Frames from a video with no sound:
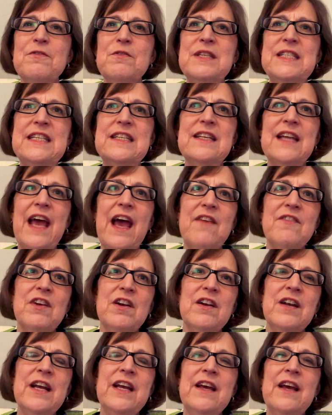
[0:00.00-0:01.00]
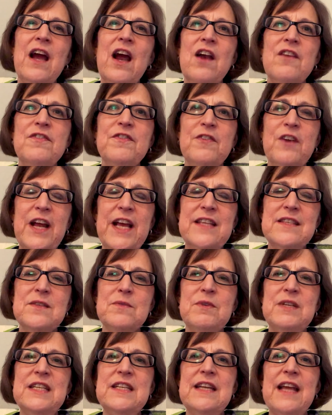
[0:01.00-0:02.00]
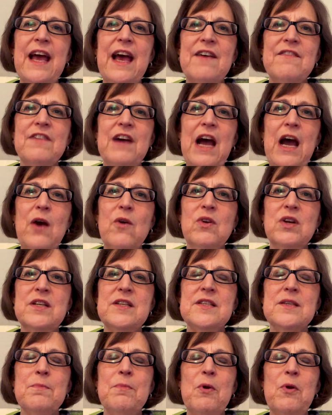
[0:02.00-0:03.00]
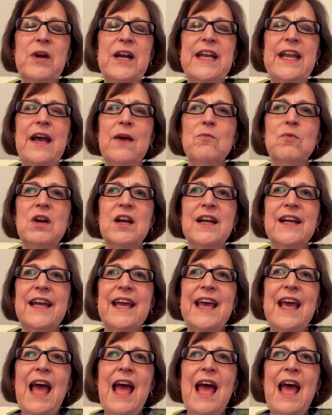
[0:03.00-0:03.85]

We didn't have our, our friends, we didn't have our support network.